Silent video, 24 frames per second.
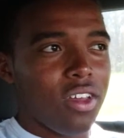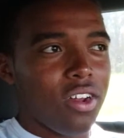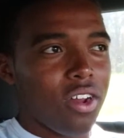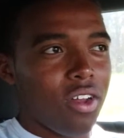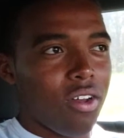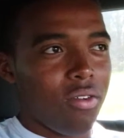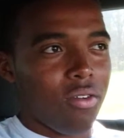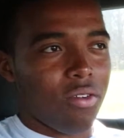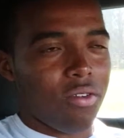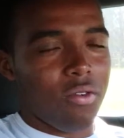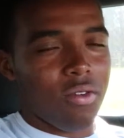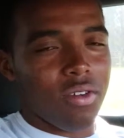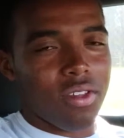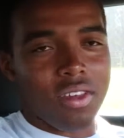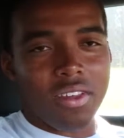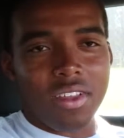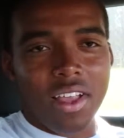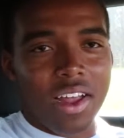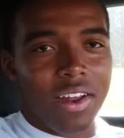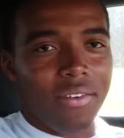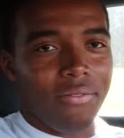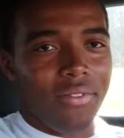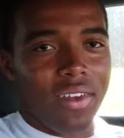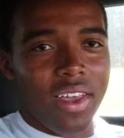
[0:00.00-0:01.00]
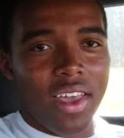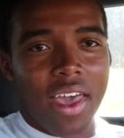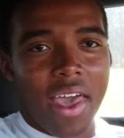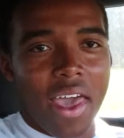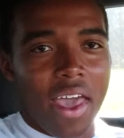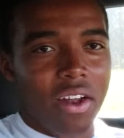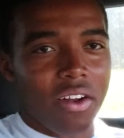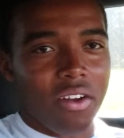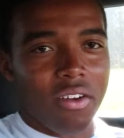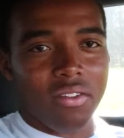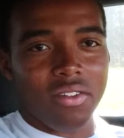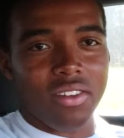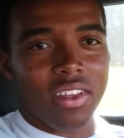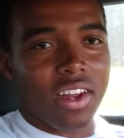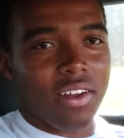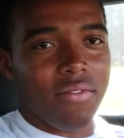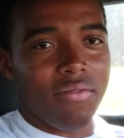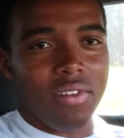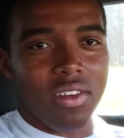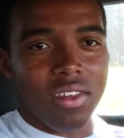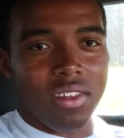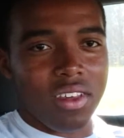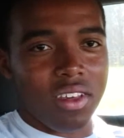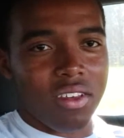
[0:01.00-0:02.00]
You know, of course, it's not a V8 or it's not a
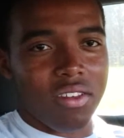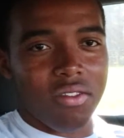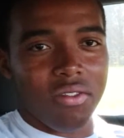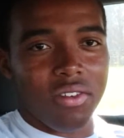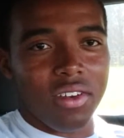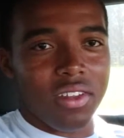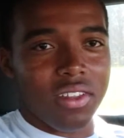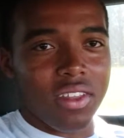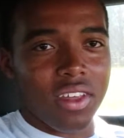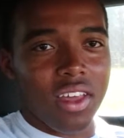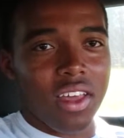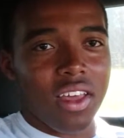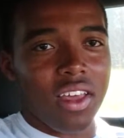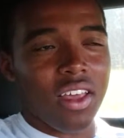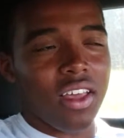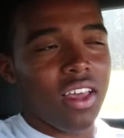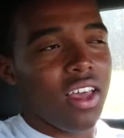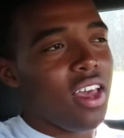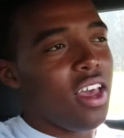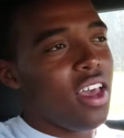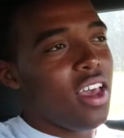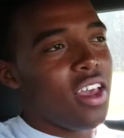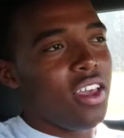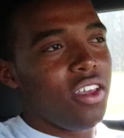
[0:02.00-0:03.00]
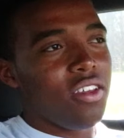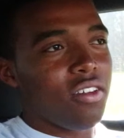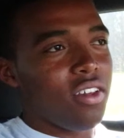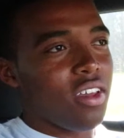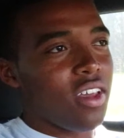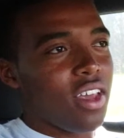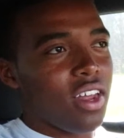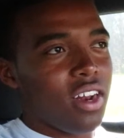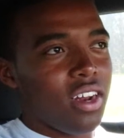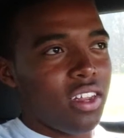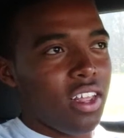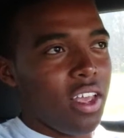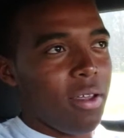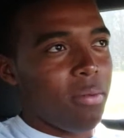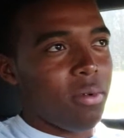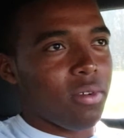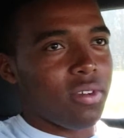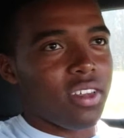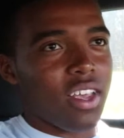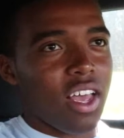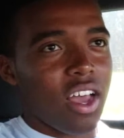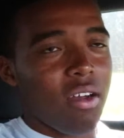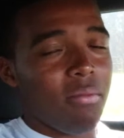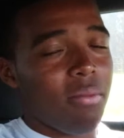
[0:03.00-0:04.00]
V6 or anything. And you can get a deeper
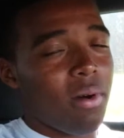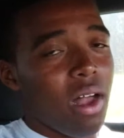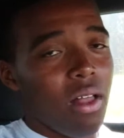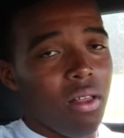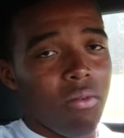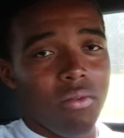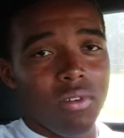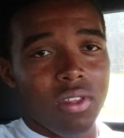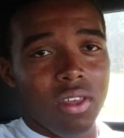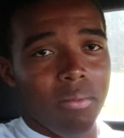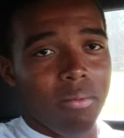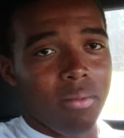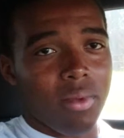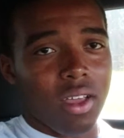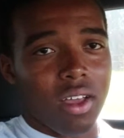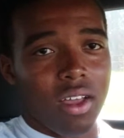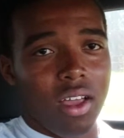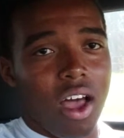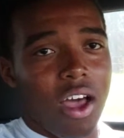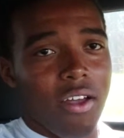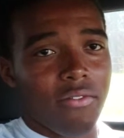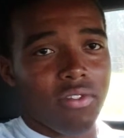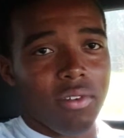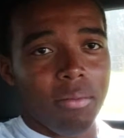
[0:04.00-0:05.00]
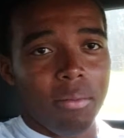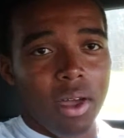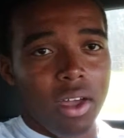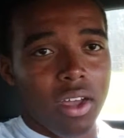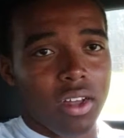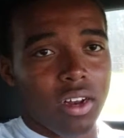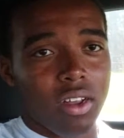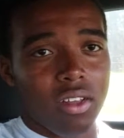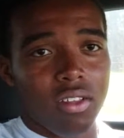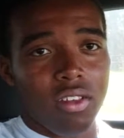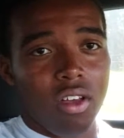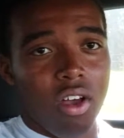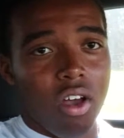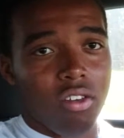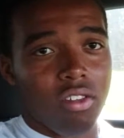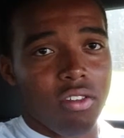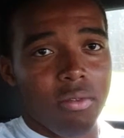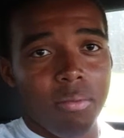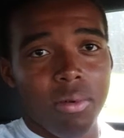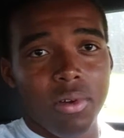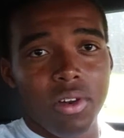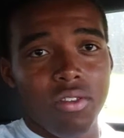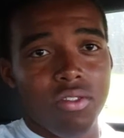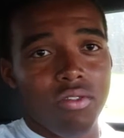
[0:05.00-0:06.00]
sound probably with an aftermarket
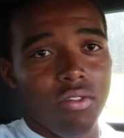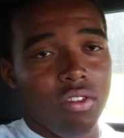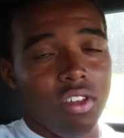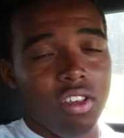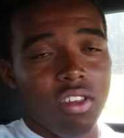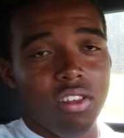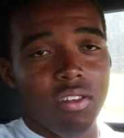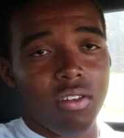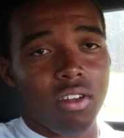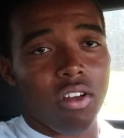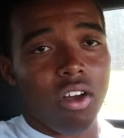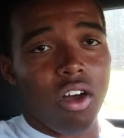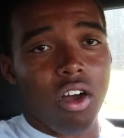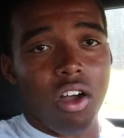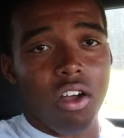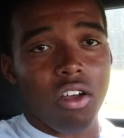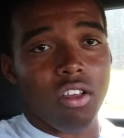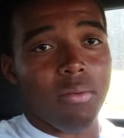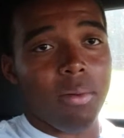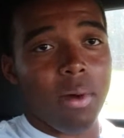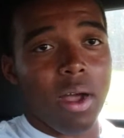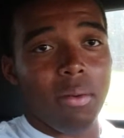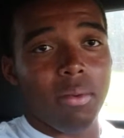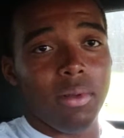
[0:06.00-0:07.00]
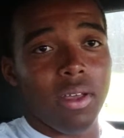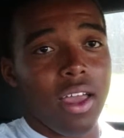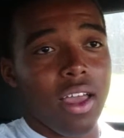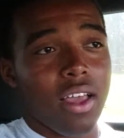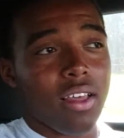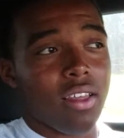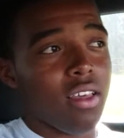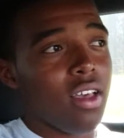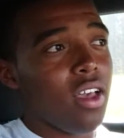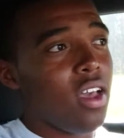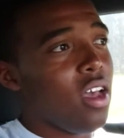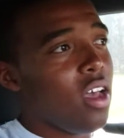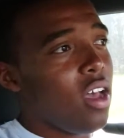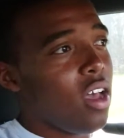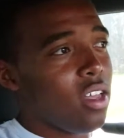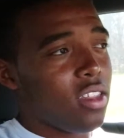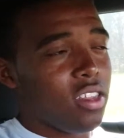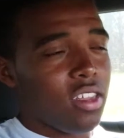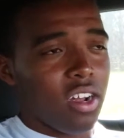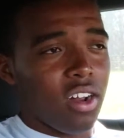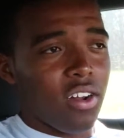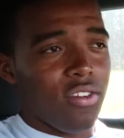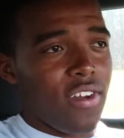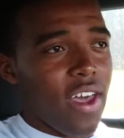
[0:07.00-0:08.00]
exhaust. I'm pretty sure this car probably has a
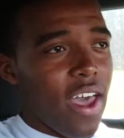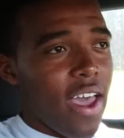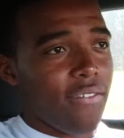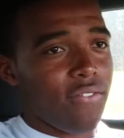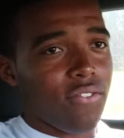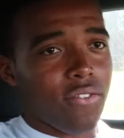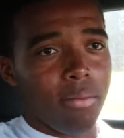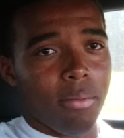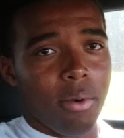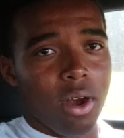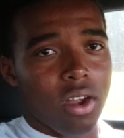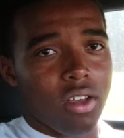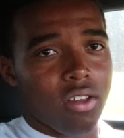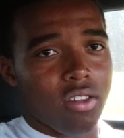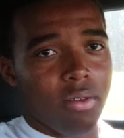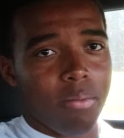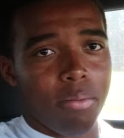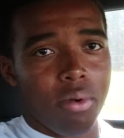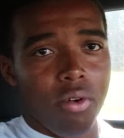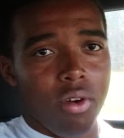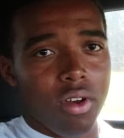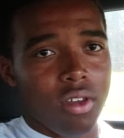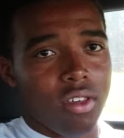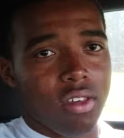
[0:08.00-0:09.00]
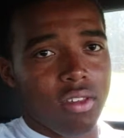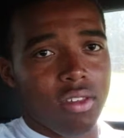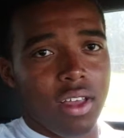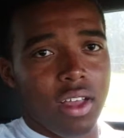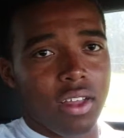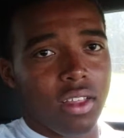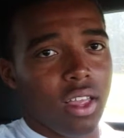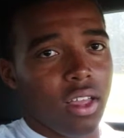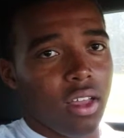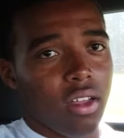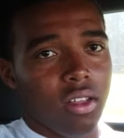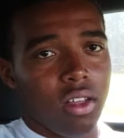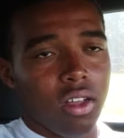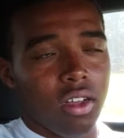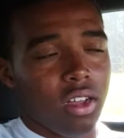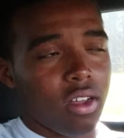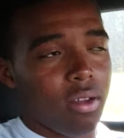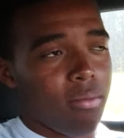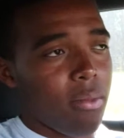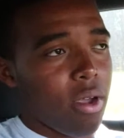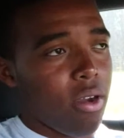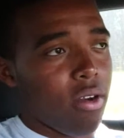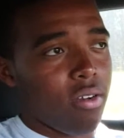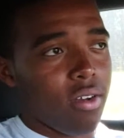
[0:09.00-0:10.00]
ton of aftermarket support, just like the
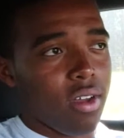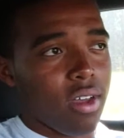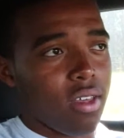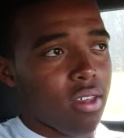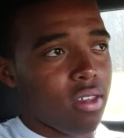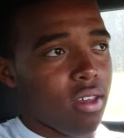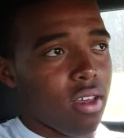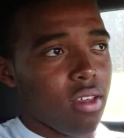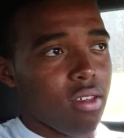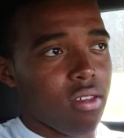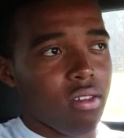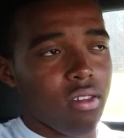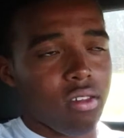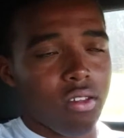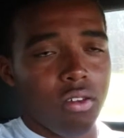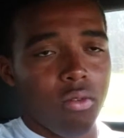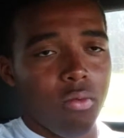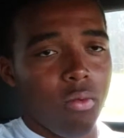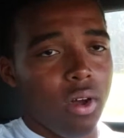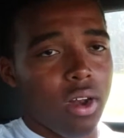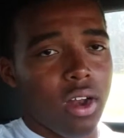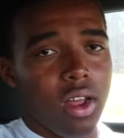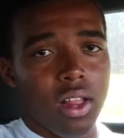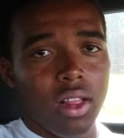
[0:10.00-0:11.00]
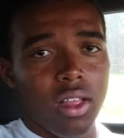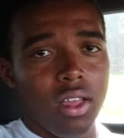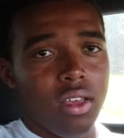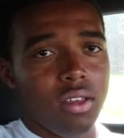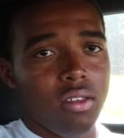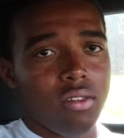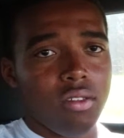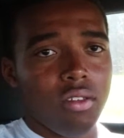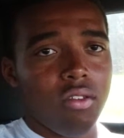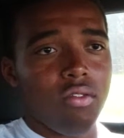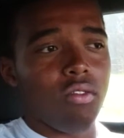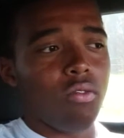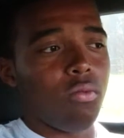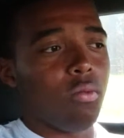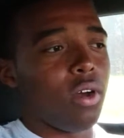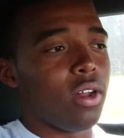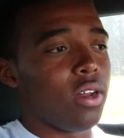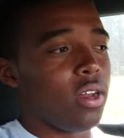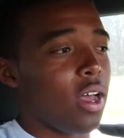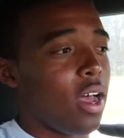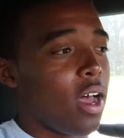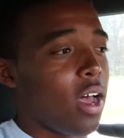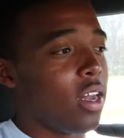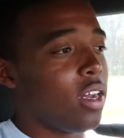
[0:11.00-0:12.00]
Camaro SSs and the 1LEs do and
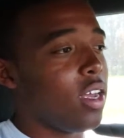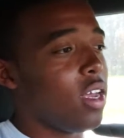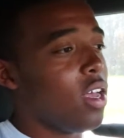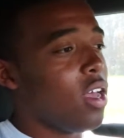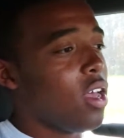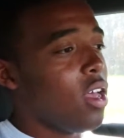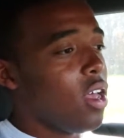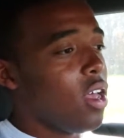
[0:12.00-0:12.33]
whatnot.